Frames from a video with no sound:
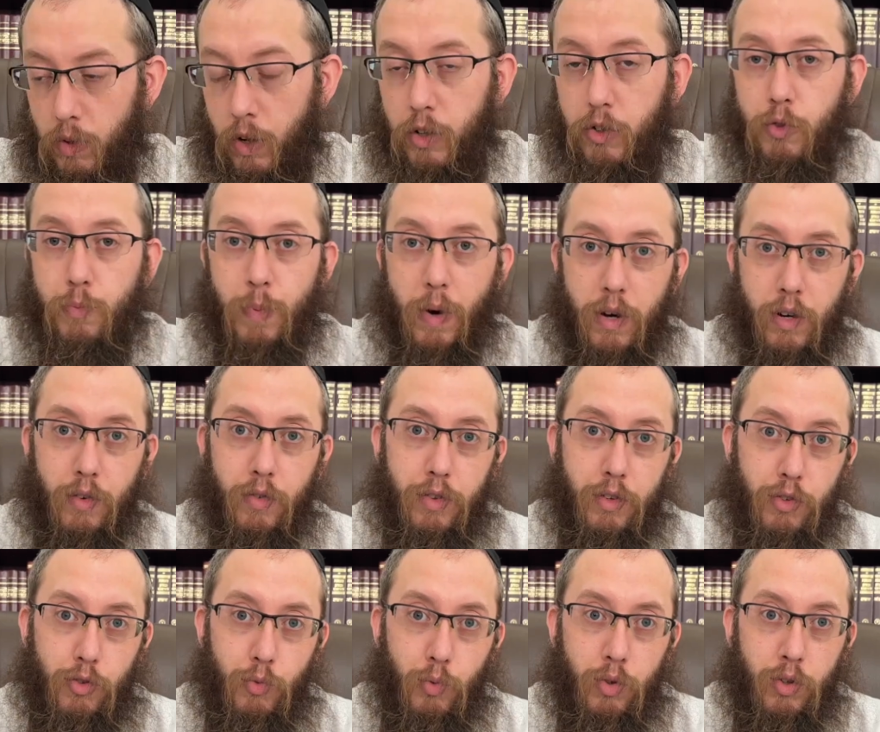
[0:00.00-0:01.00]
As part of
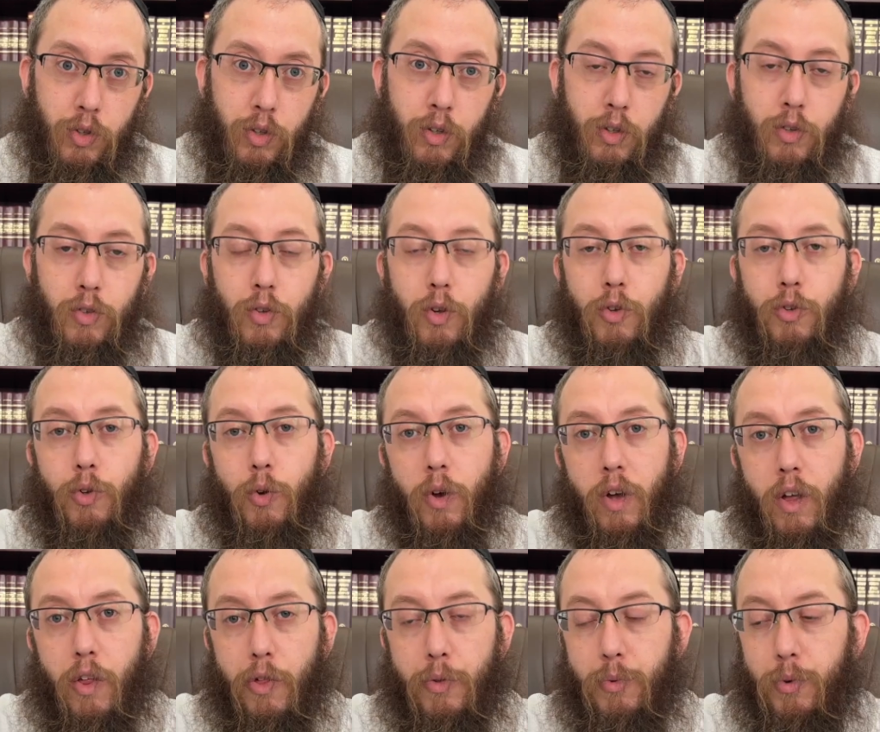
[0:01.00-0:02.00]
this routine is also a
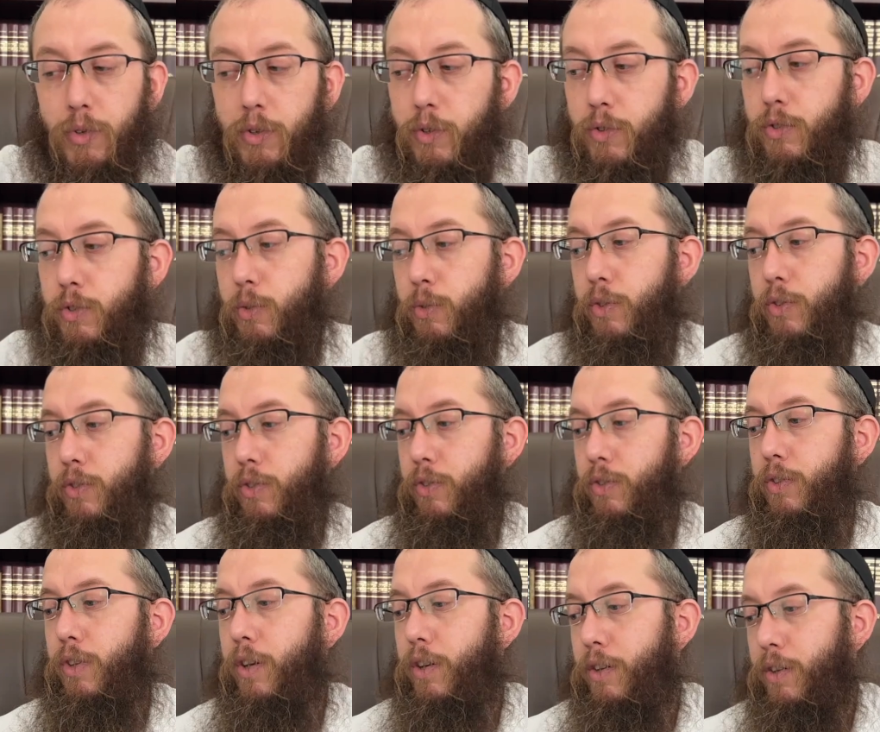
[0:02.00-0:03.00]
health routine. So this is
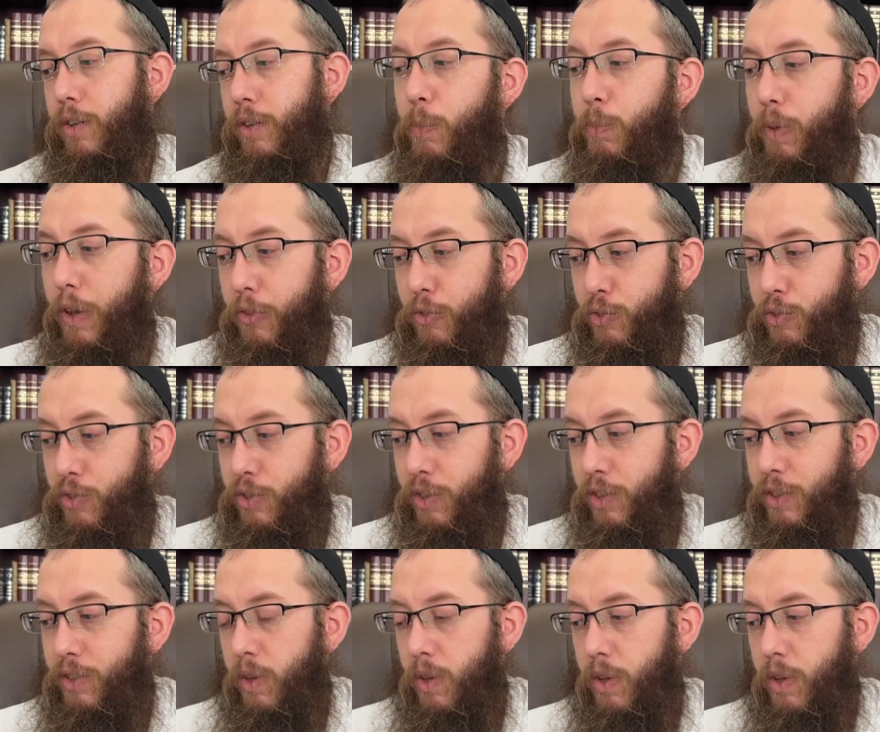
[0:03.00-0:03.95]
not a pleasure tea.